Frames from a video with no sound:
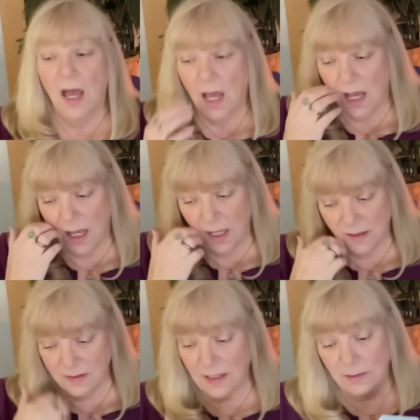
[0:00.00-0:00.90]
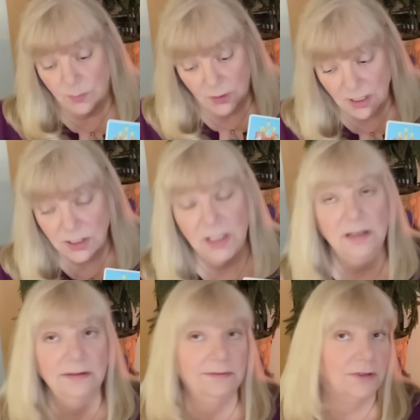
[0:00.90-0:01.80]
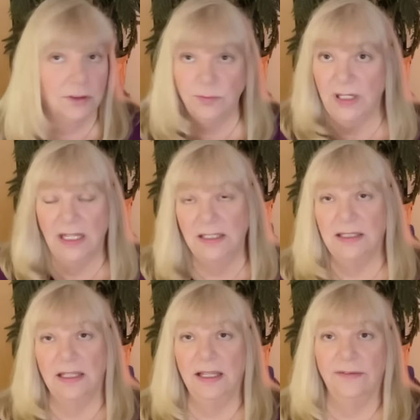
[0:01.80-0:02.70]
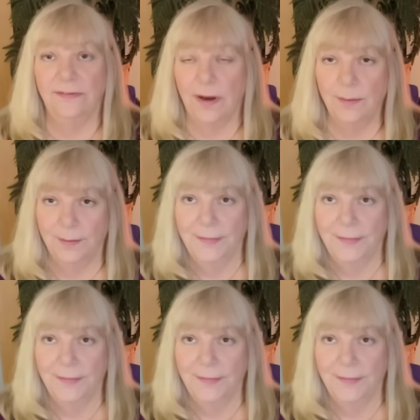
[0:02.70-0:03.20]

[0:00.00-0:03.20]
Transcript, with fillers: uh, celebration. Could be anything from